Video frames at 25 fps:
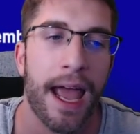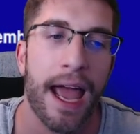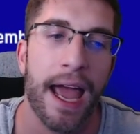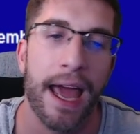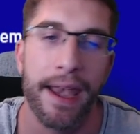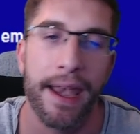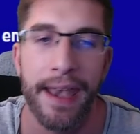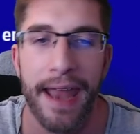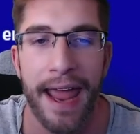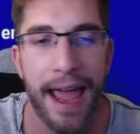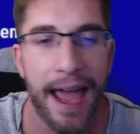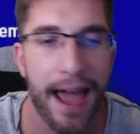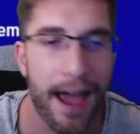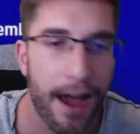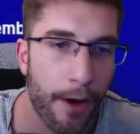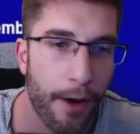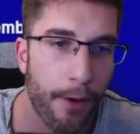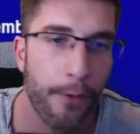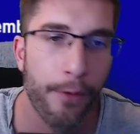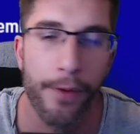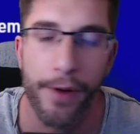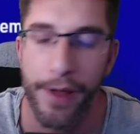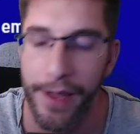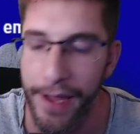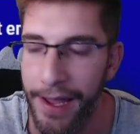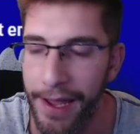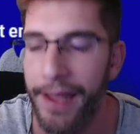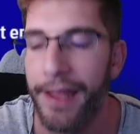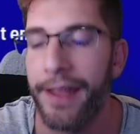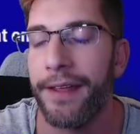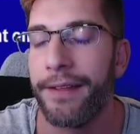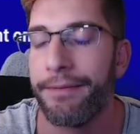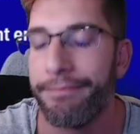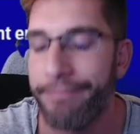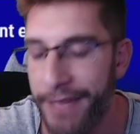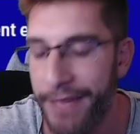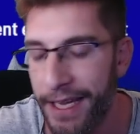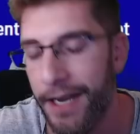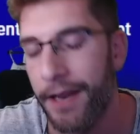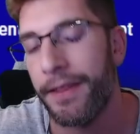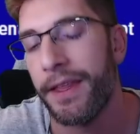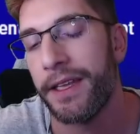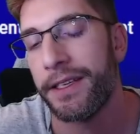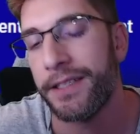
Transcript: And now, you know,